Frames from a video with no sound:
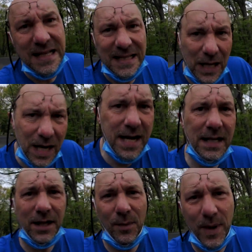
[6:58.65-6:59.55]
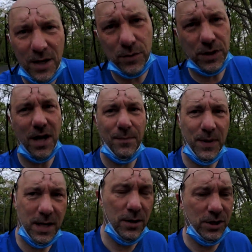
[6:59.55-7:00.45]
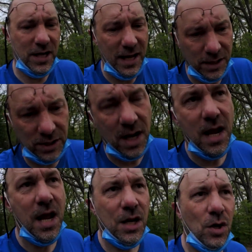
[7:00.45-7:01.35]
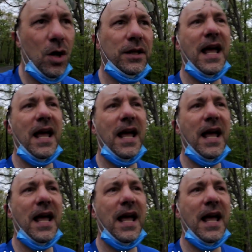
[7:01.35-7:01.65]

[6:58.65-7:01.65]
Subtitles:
tiny little microscopic air sacs called